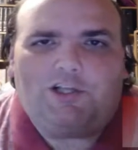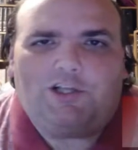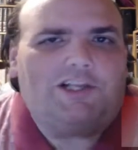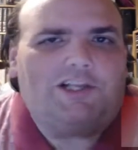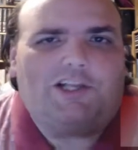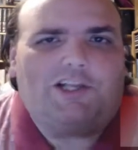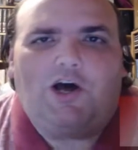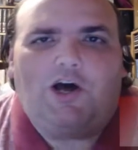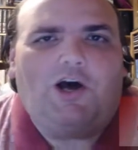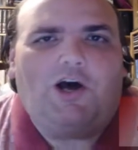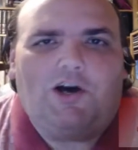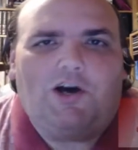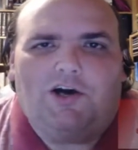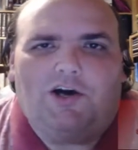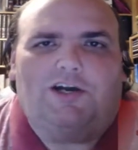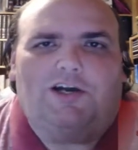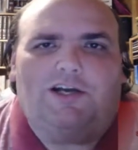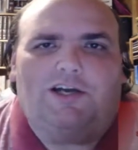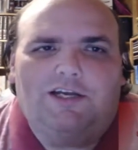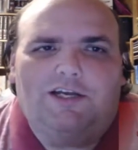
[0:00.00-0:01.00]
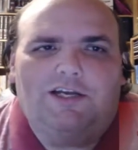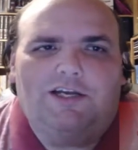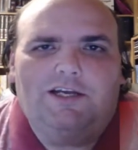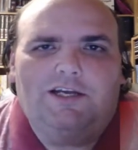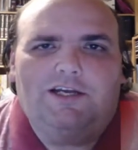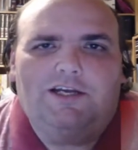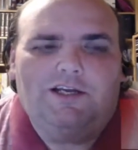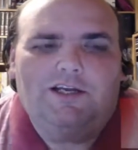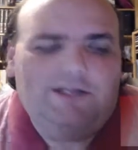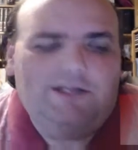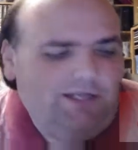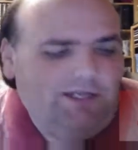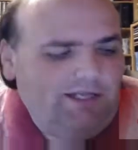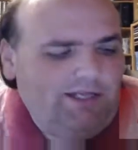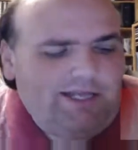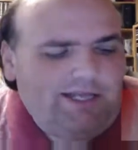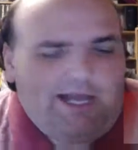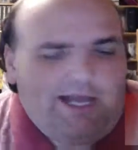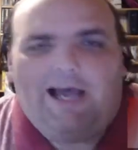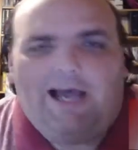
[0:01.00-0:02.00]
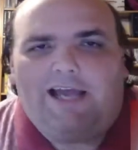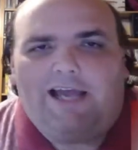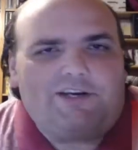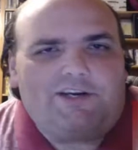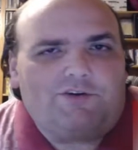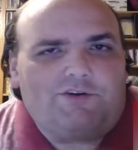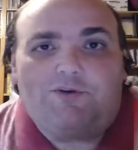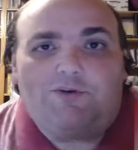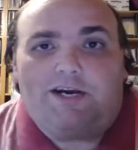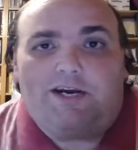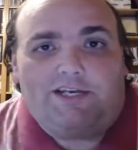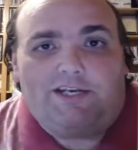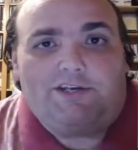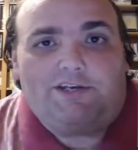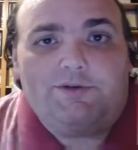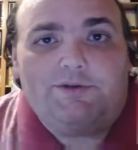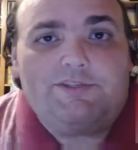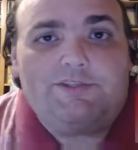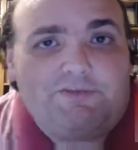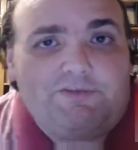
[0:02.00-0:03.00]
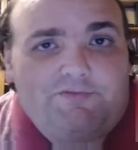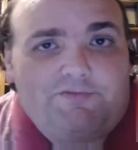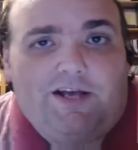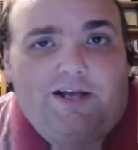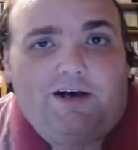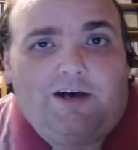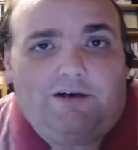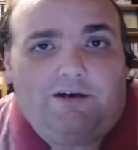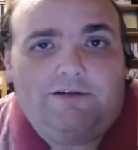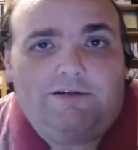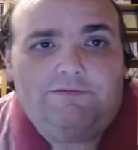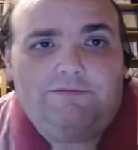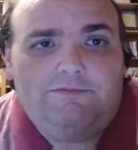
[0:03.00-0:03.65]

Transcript: along. I credit Yusuf L.